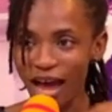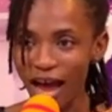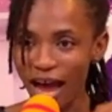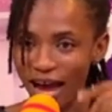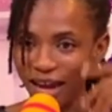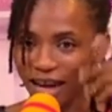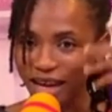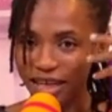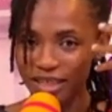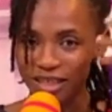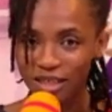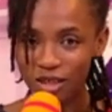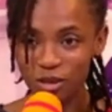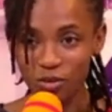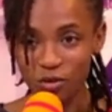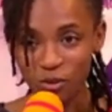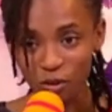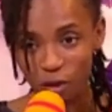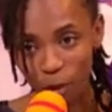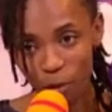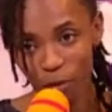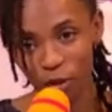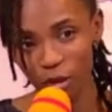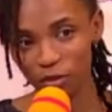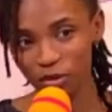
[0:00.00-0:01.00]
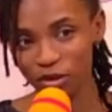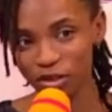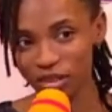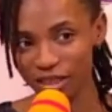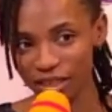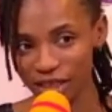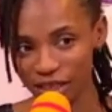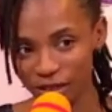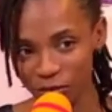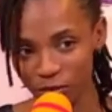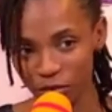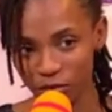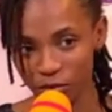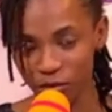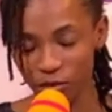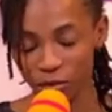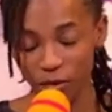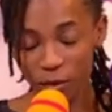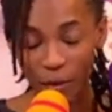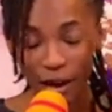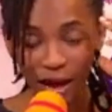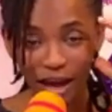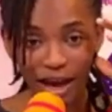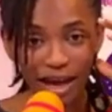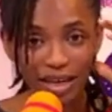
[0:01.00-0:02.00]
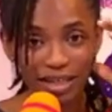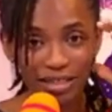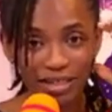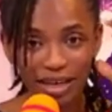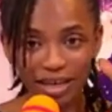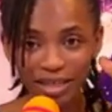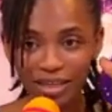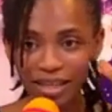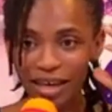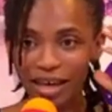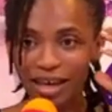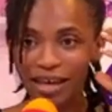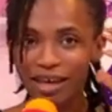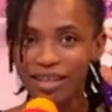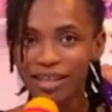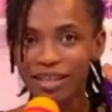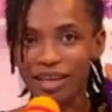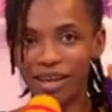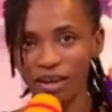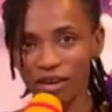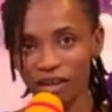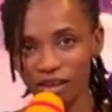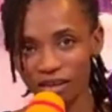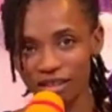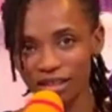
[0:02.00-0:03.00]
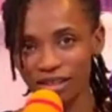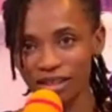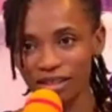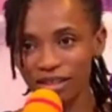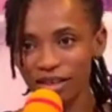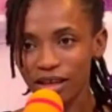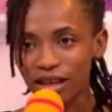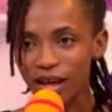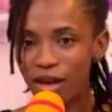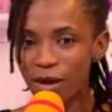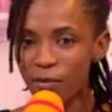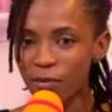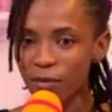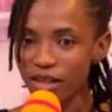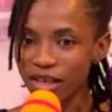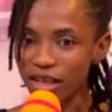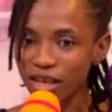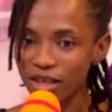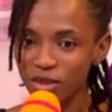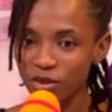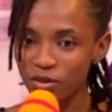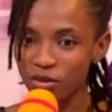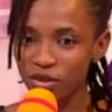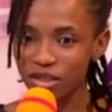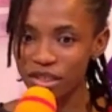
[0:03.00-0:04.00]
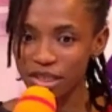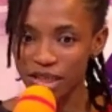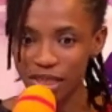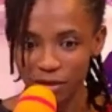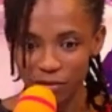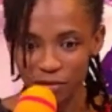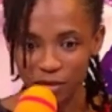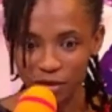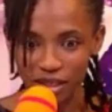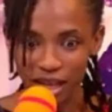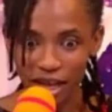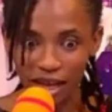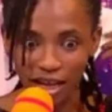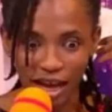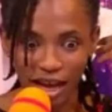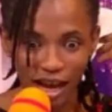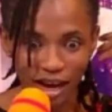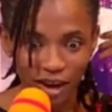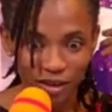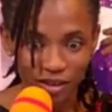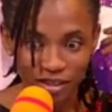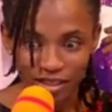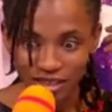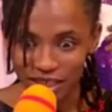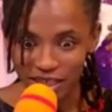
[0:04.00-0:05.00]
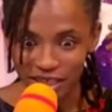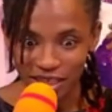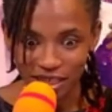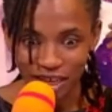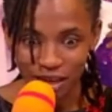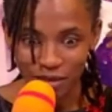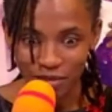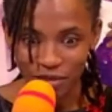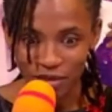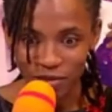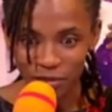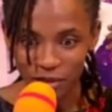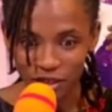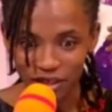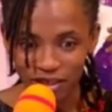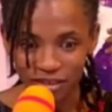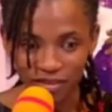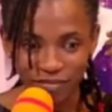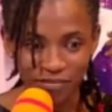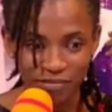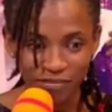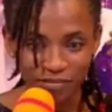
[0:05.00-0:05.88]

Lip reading: And I still will not be able to sleep. And my eyes are there, they are hurting, but there's no sleep. It's like I constantly have to be,